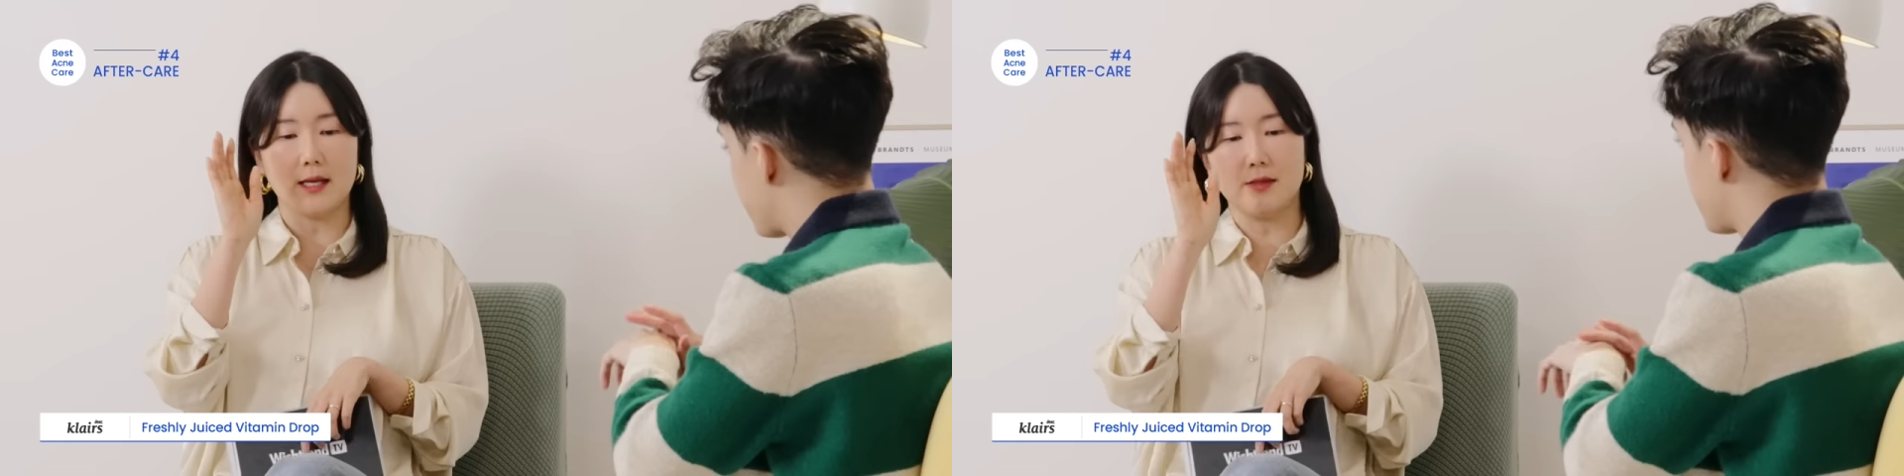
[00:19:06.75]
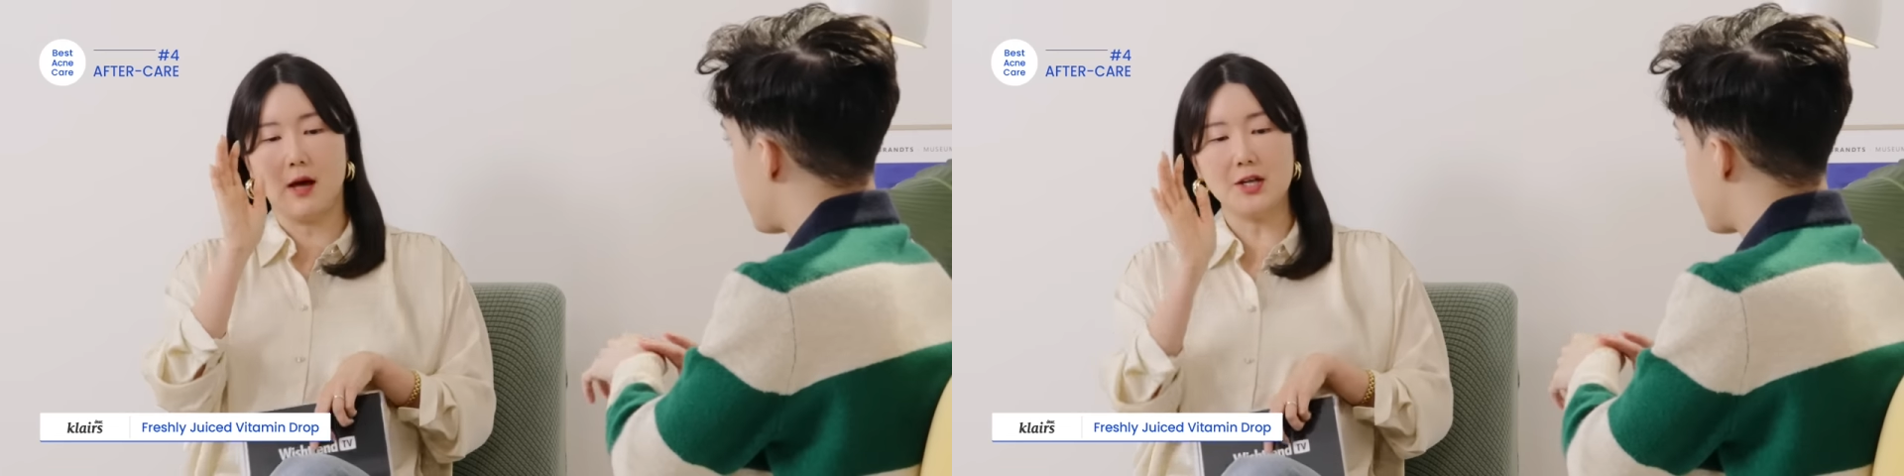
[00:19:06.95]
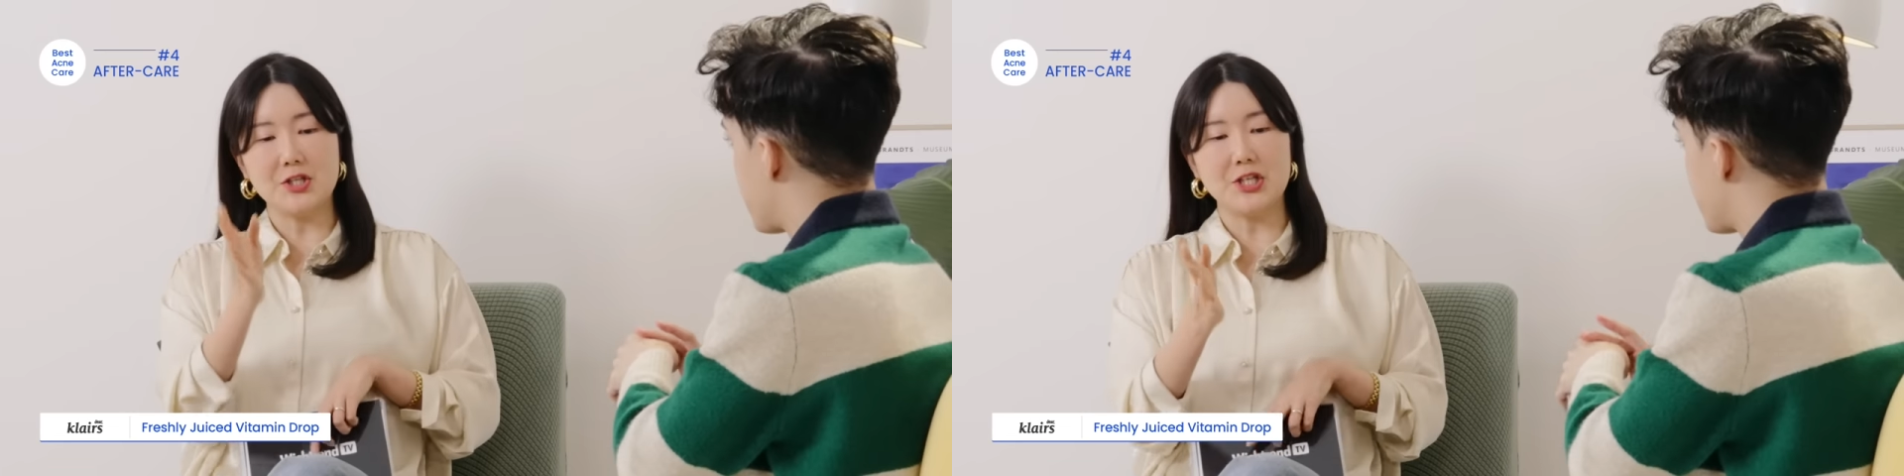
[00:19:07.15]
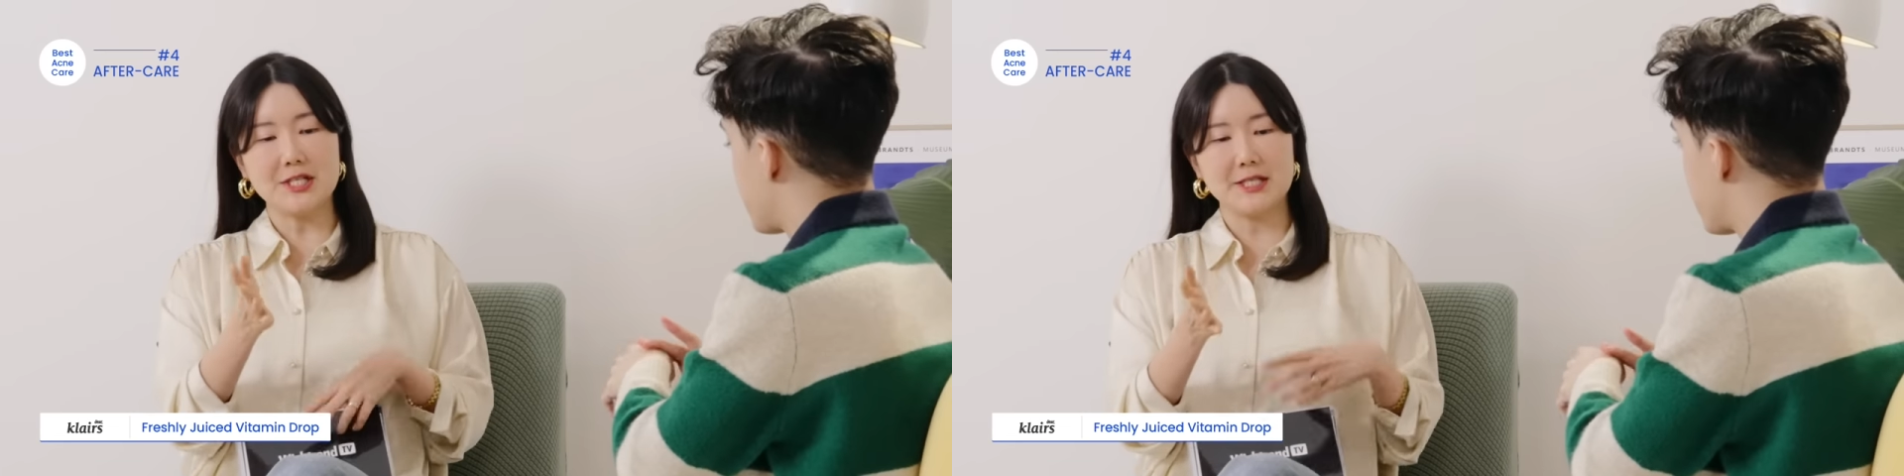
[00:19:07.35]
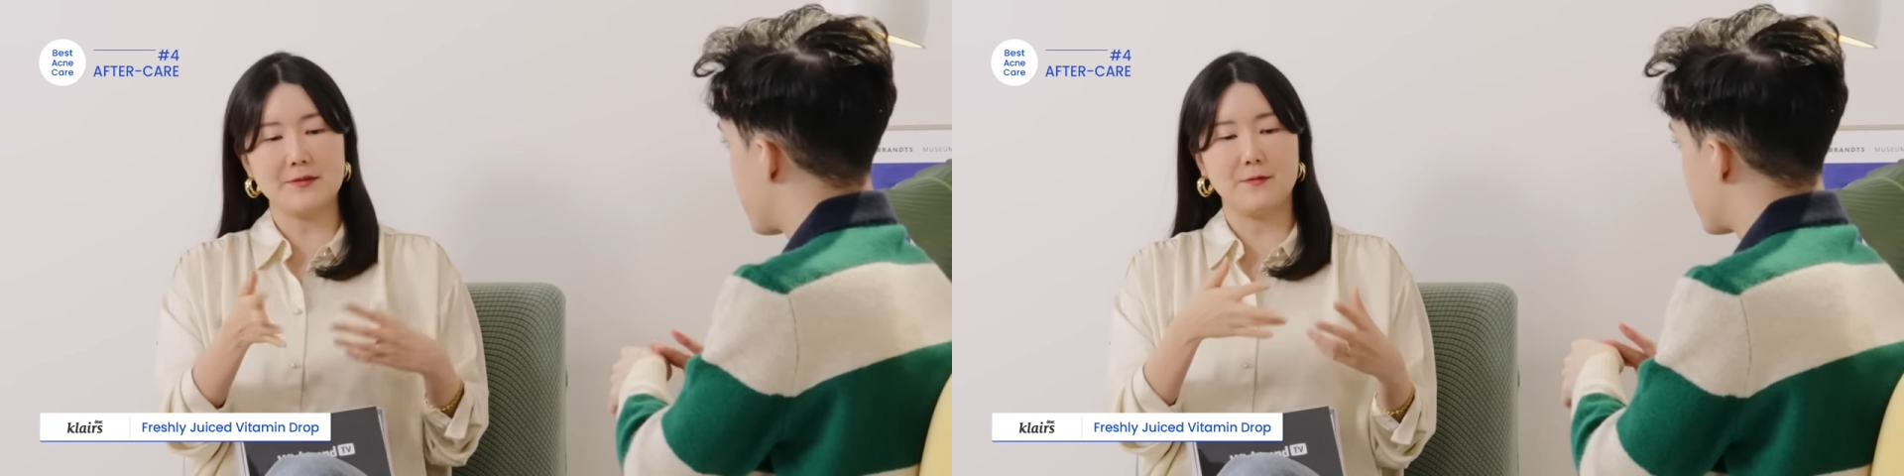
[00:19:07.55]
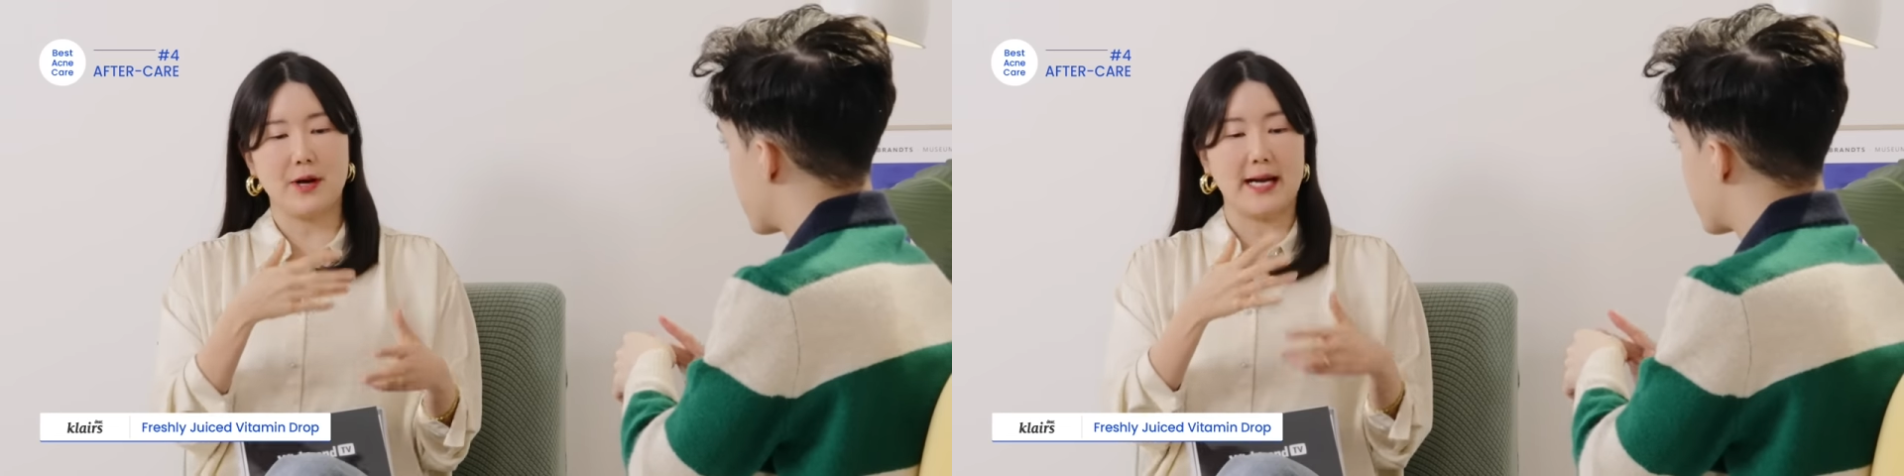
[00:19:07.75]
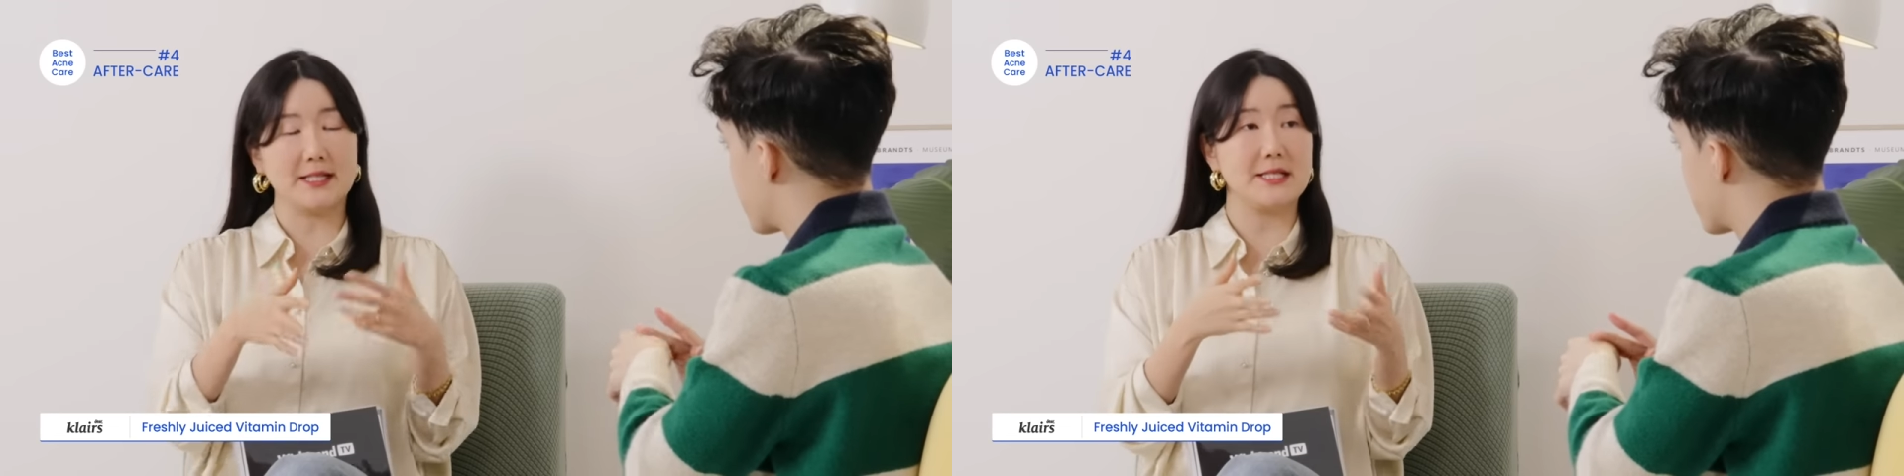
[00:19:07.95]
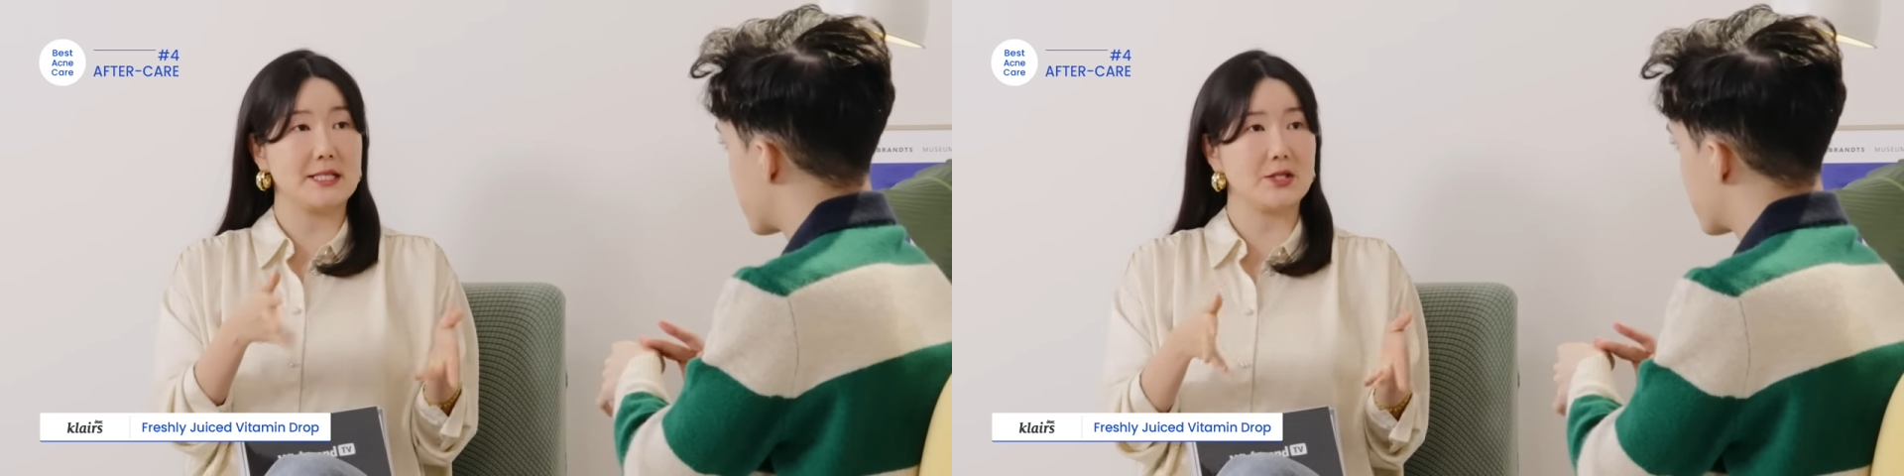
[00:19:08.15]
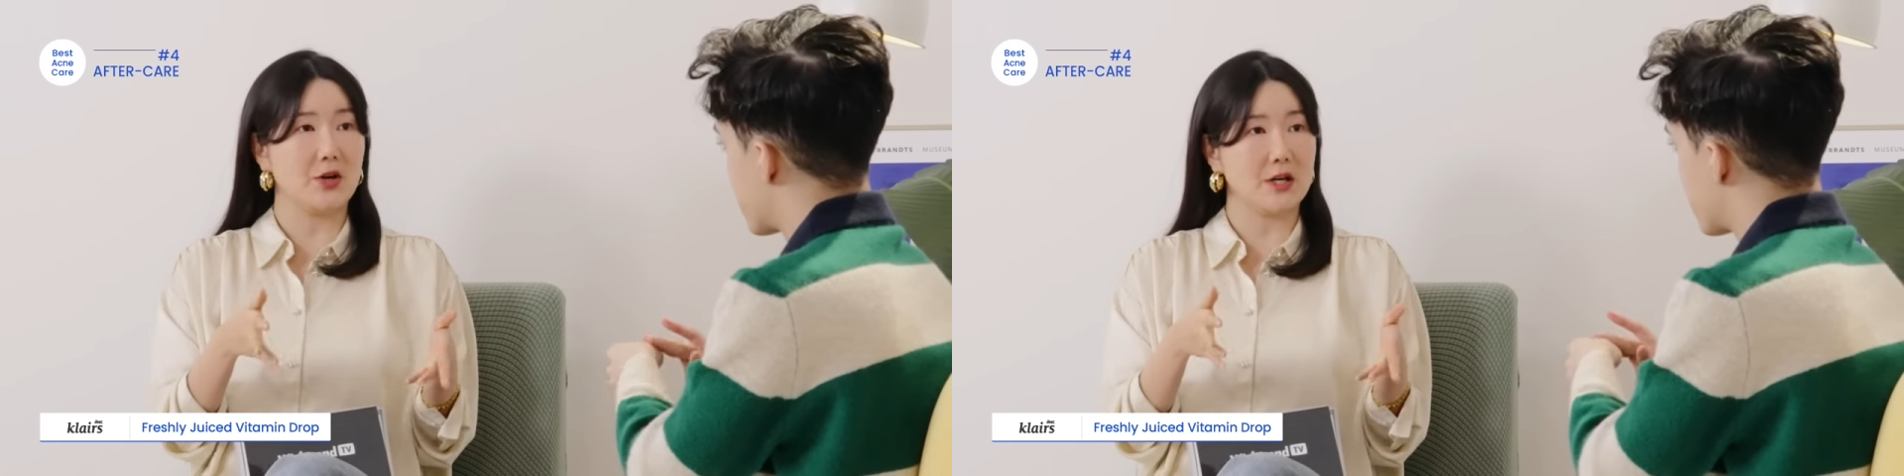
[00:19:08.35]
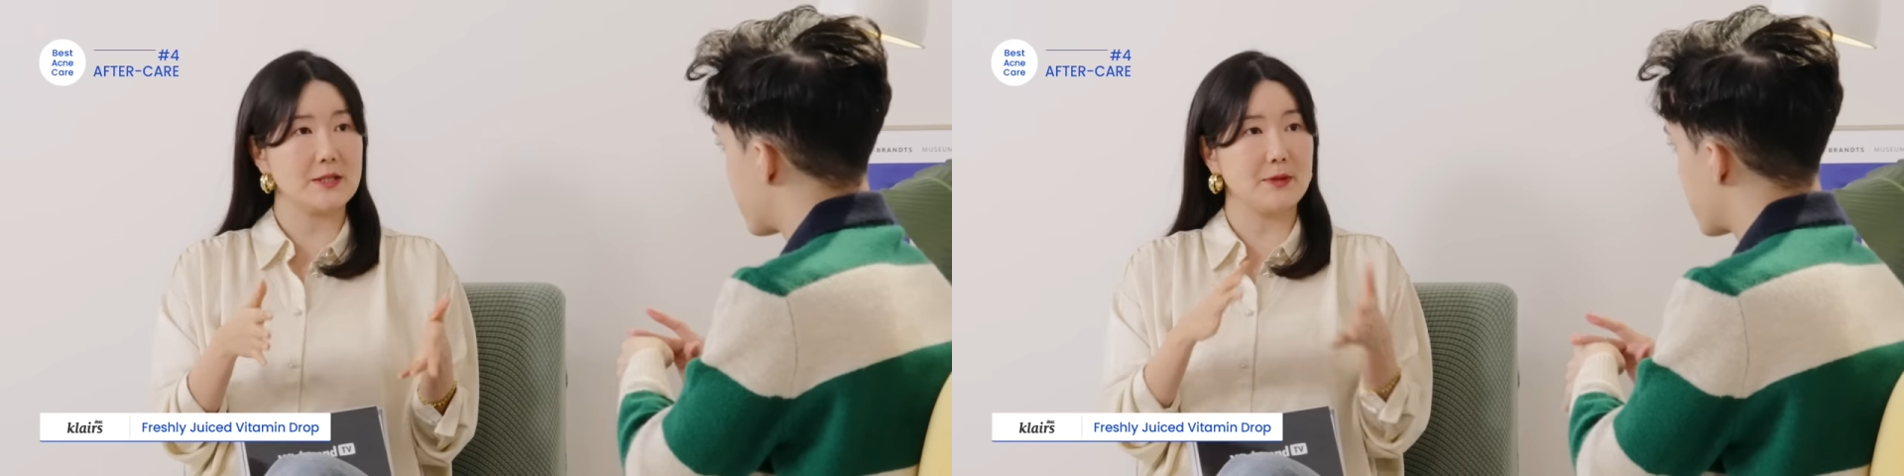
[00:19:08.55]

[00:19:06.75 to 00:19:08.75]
Not just for acne scars,